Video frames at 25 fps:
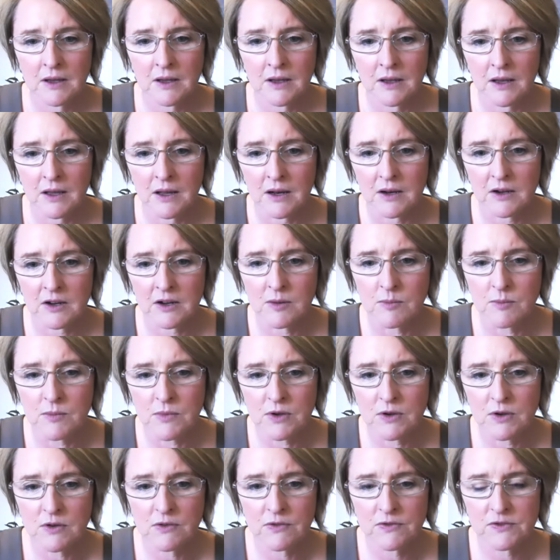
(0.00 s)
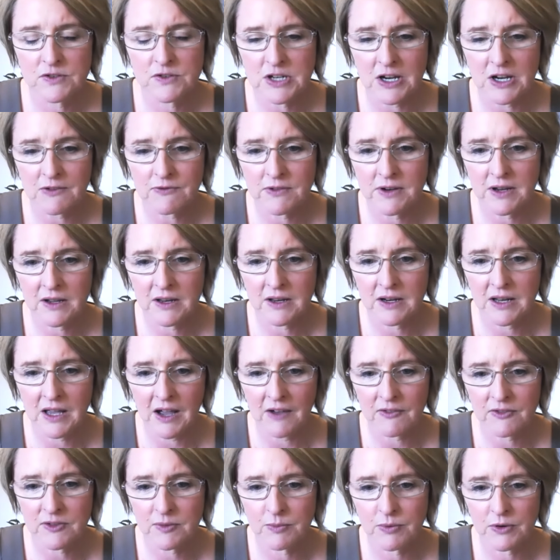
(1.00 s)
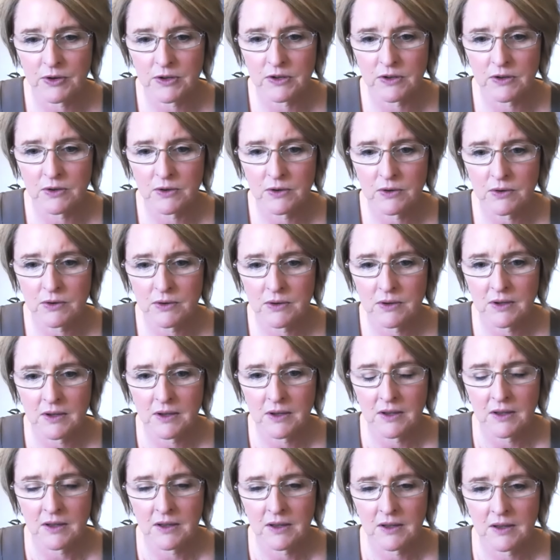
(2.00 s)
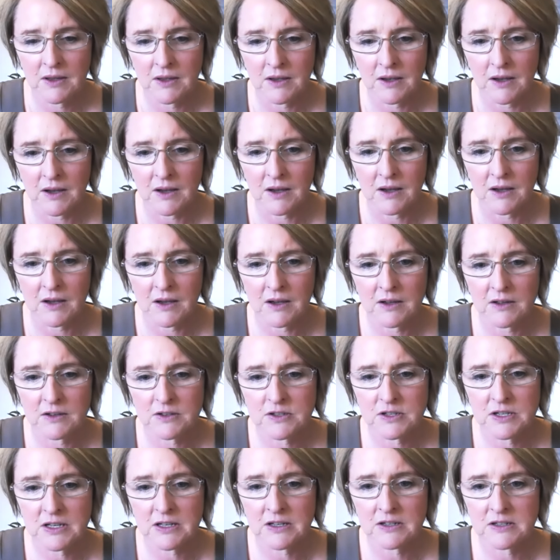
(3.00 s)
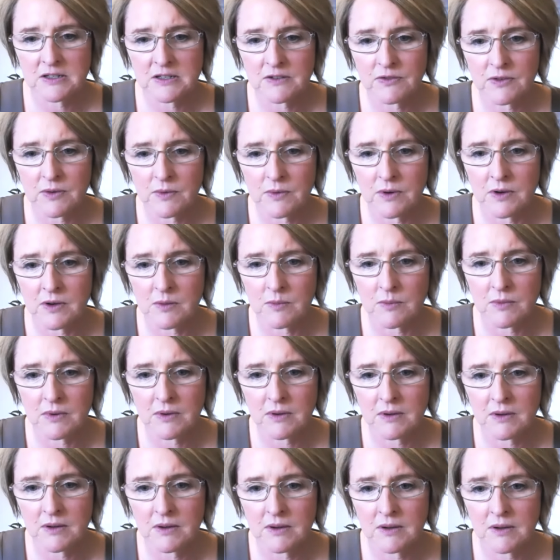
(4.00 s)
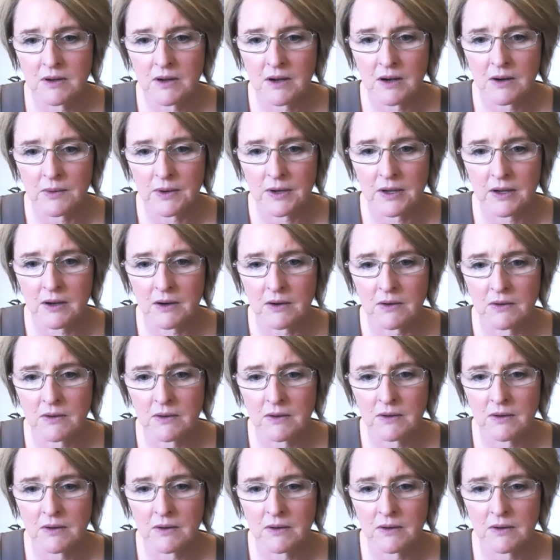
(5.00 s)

And I'm going to move Jeffrey, I'm going to have to put you uh, in a different room. Here we go.